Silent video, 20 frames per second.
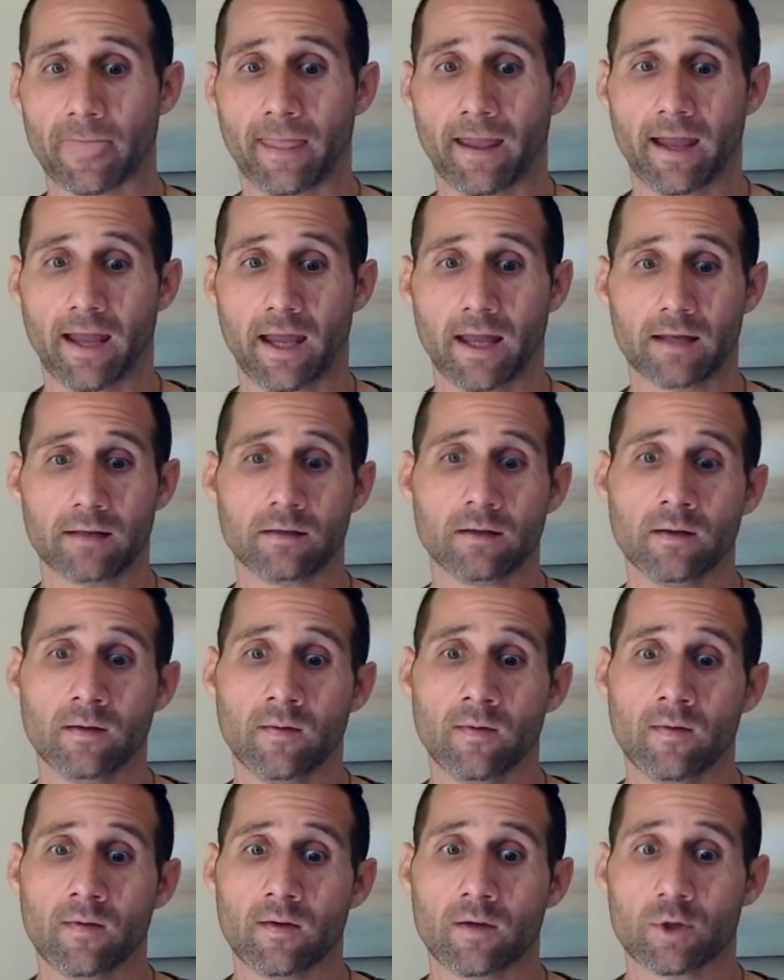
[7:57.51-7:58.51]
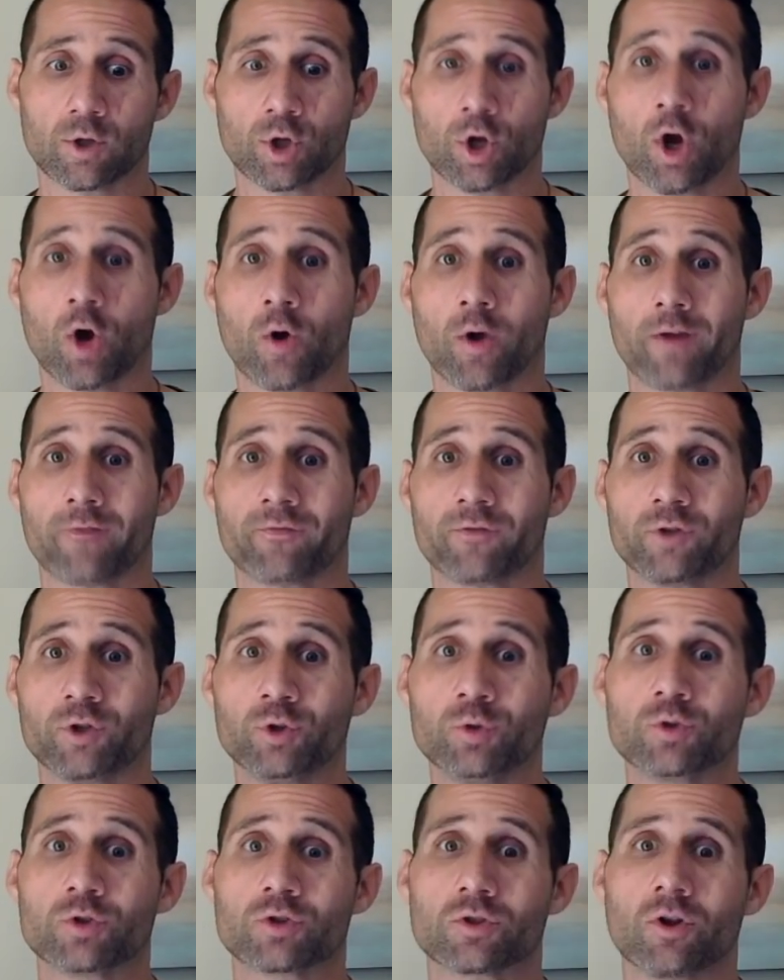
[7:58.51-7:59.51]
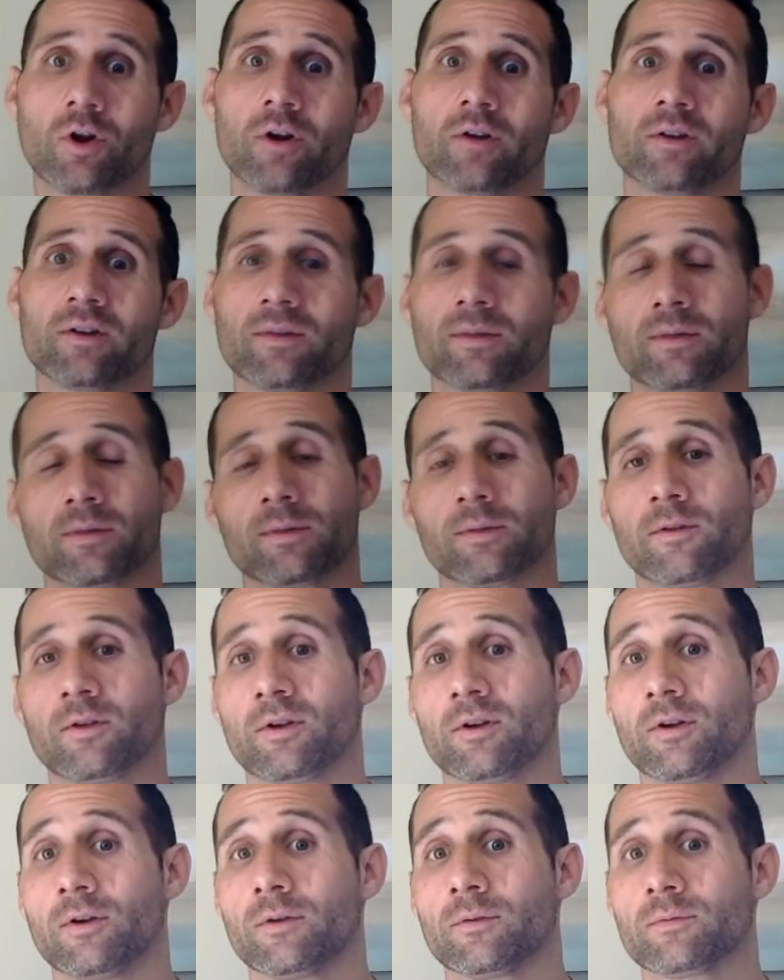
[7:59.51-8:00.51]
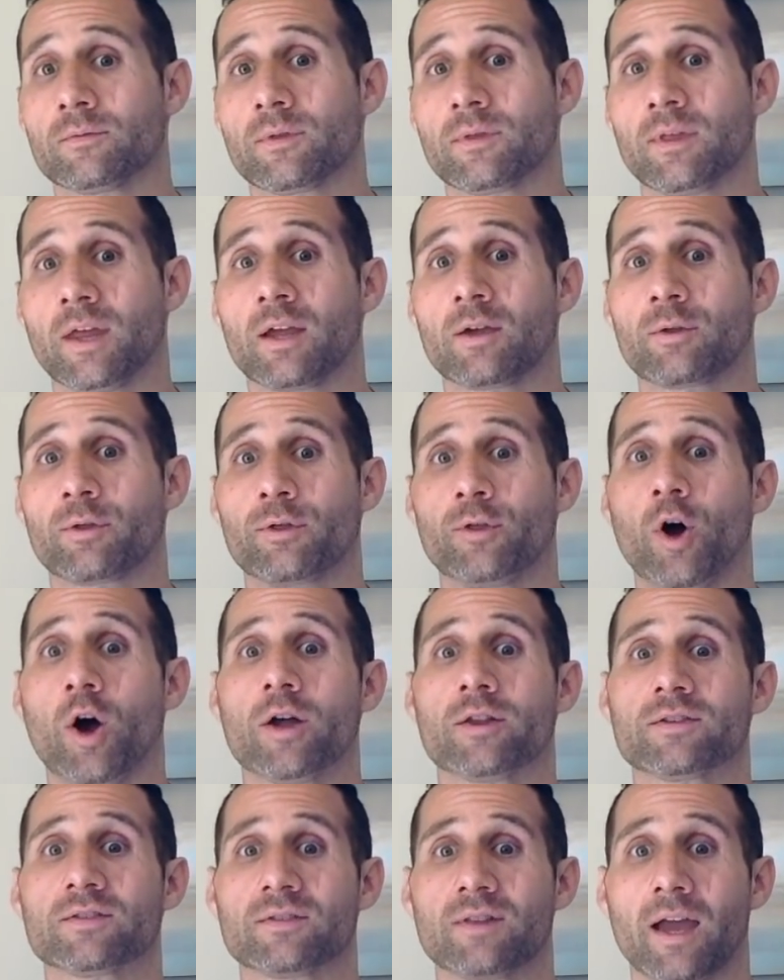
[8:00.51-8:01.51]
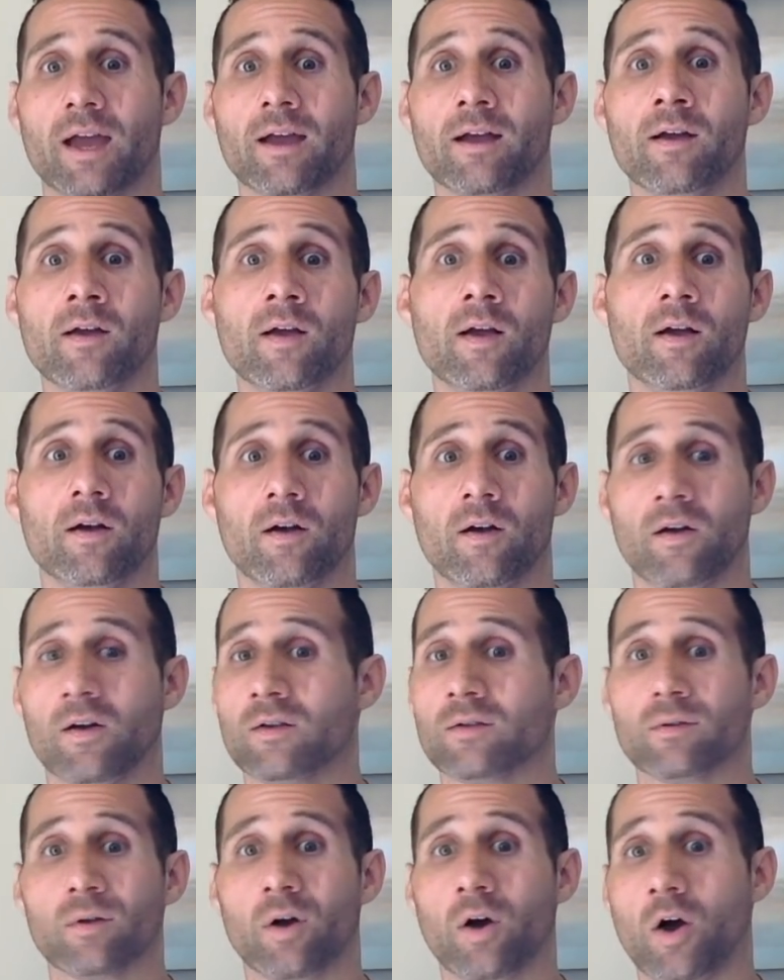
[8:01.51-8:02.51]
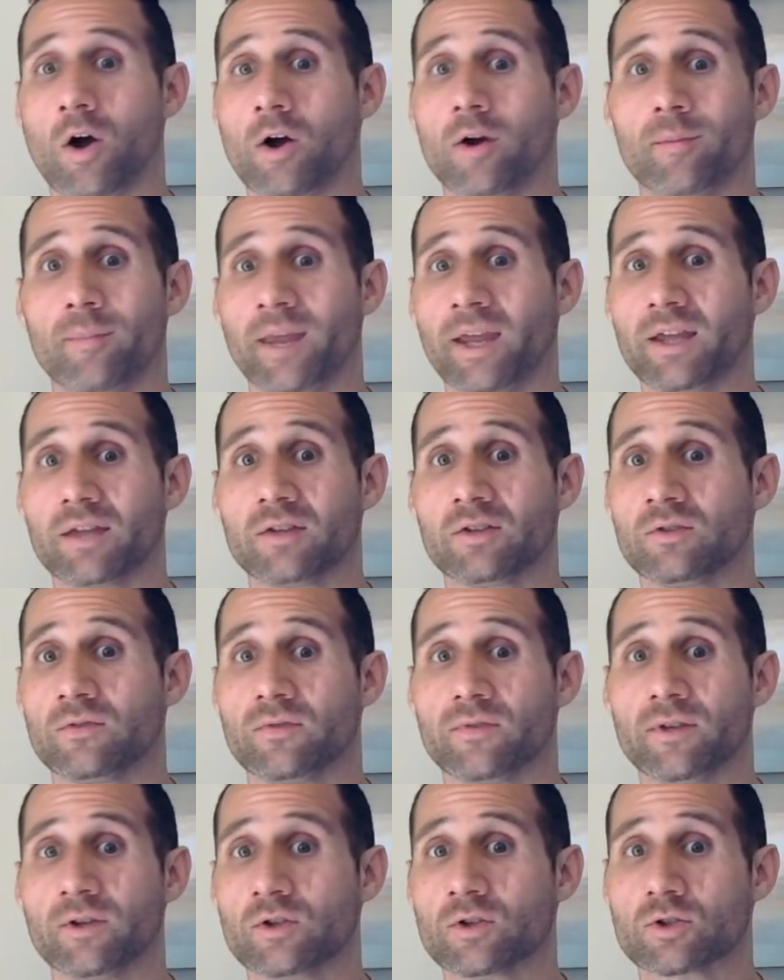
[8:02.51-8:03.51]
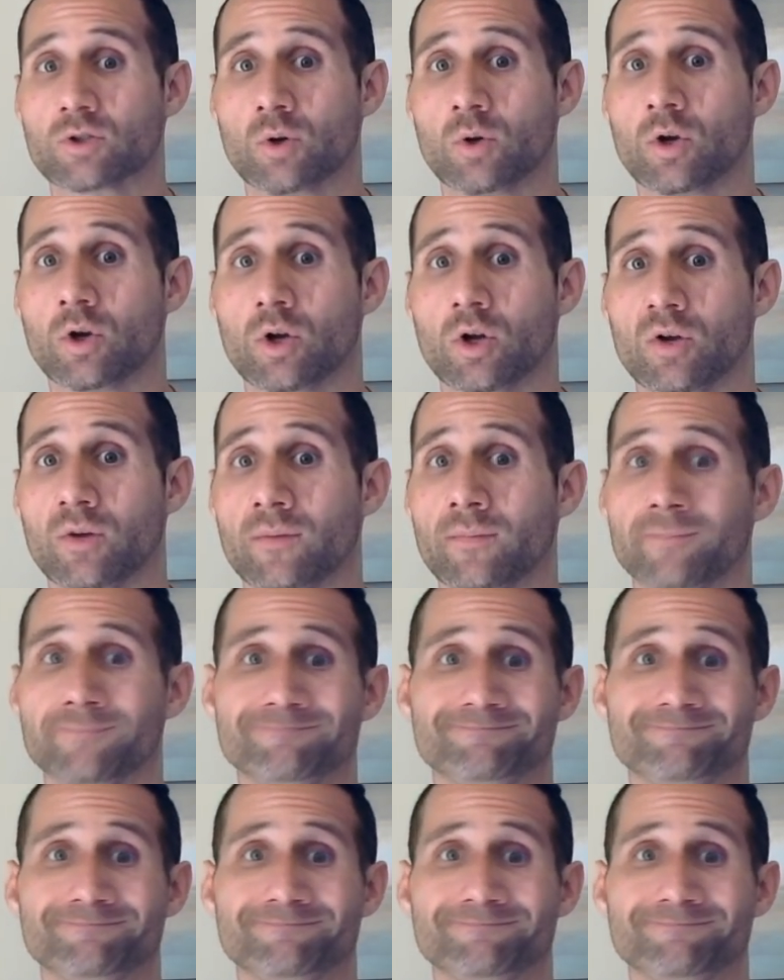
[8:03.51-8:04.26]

And you know, if you start to think thoughts that aren't making you feel so good,